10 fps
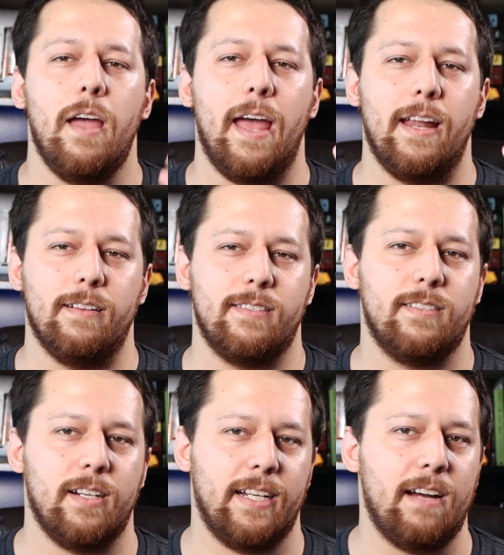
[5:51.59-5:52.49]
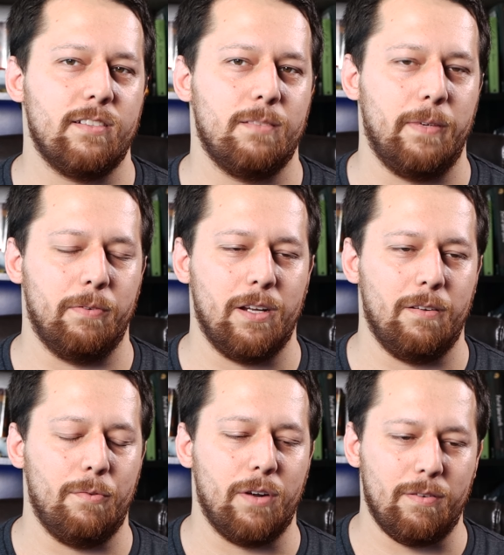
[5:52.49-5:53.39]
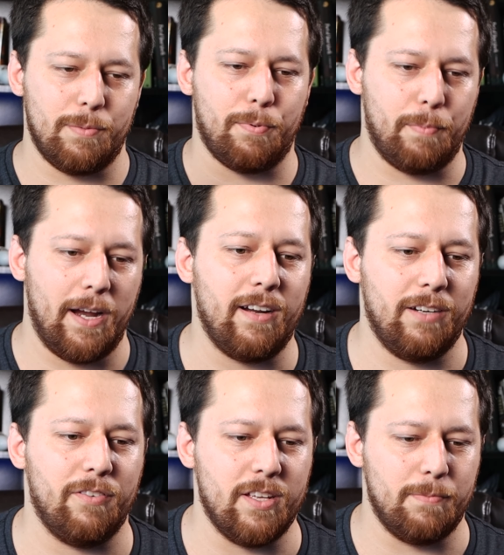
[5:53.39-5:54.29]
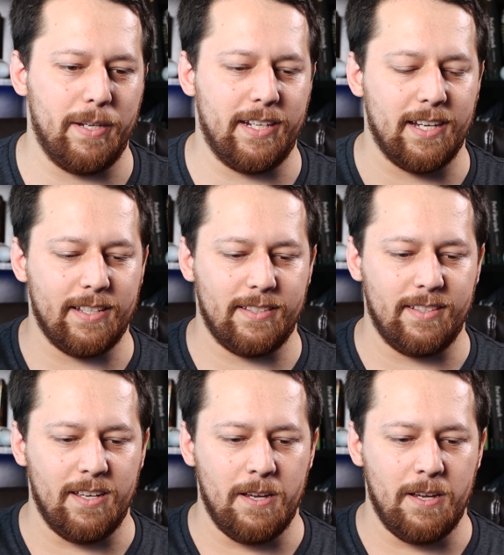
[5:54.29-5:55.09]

And it stuck out to me when I was preparing for this, because